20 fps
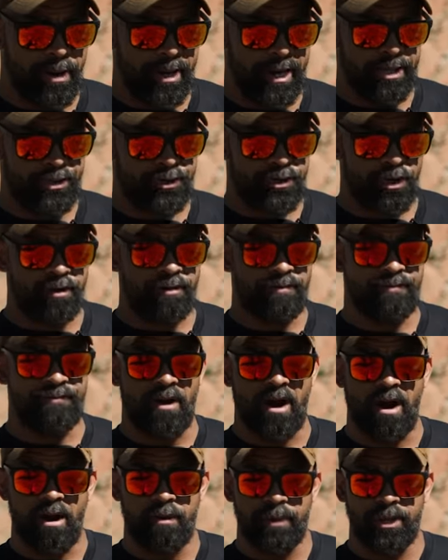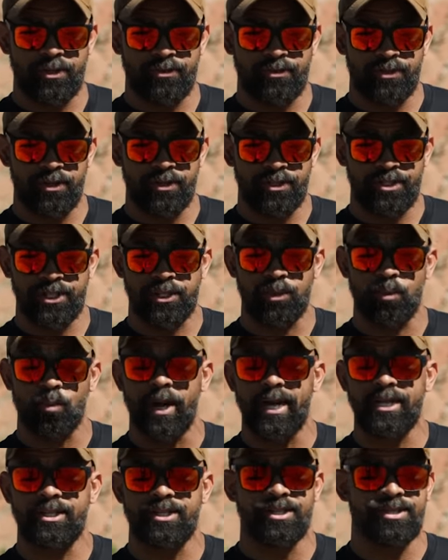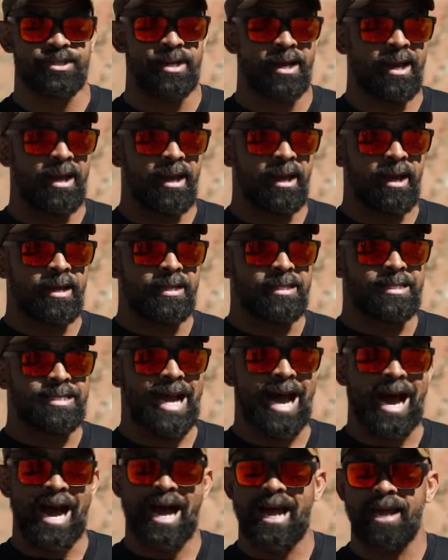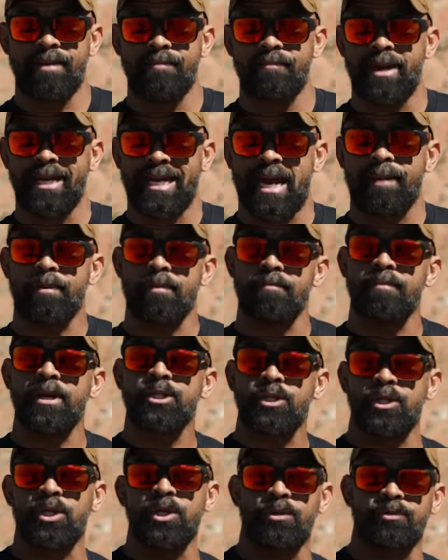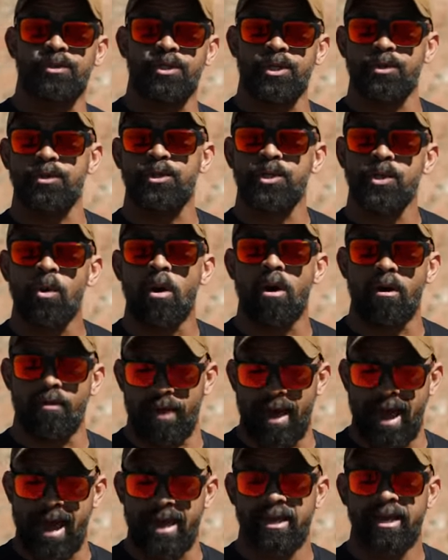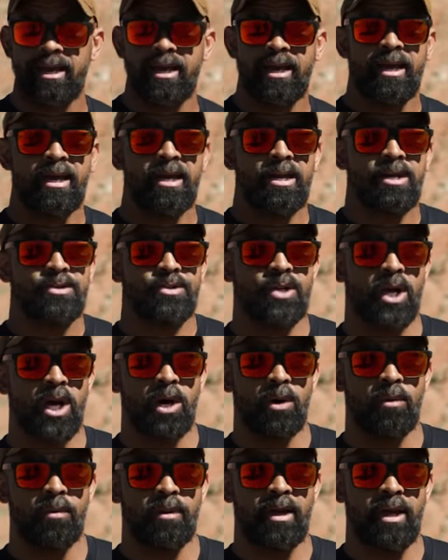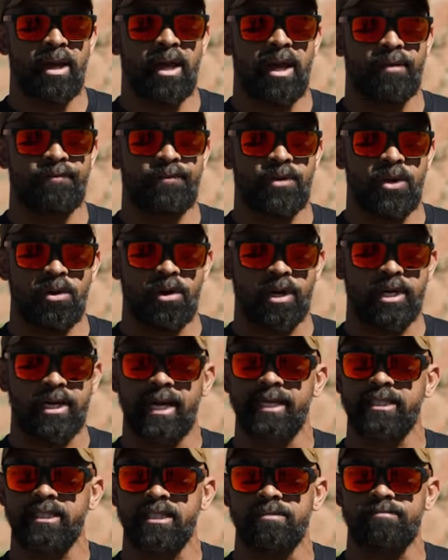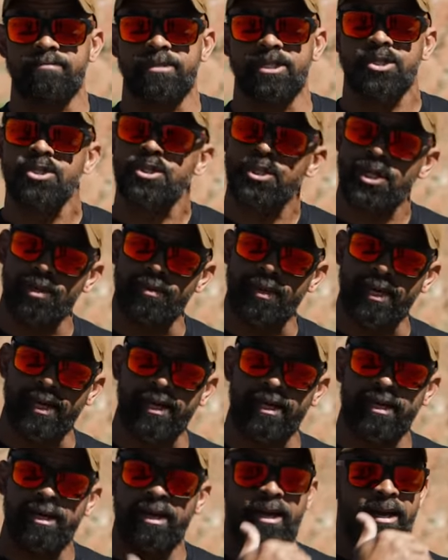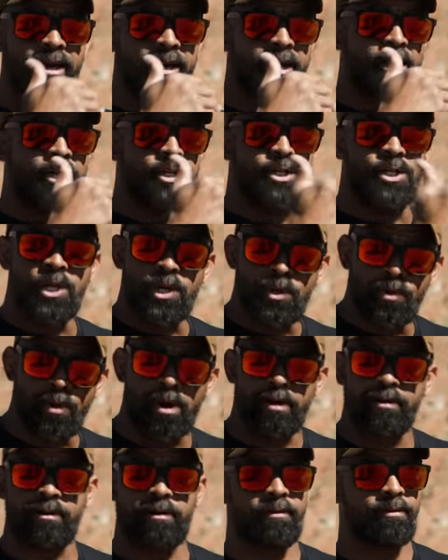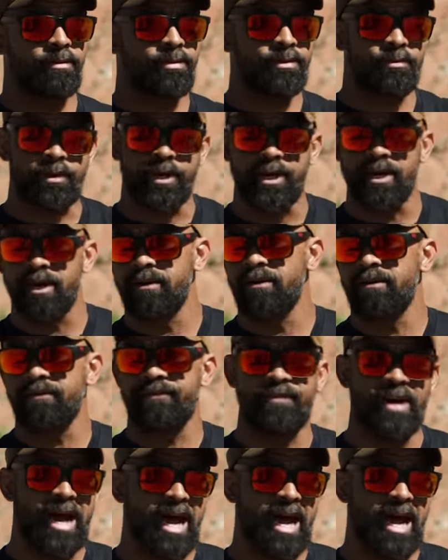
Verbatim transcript: But in certain environments or certain situations, time may not permit you to do all that. So if you're accustomed to shooting 200, 300,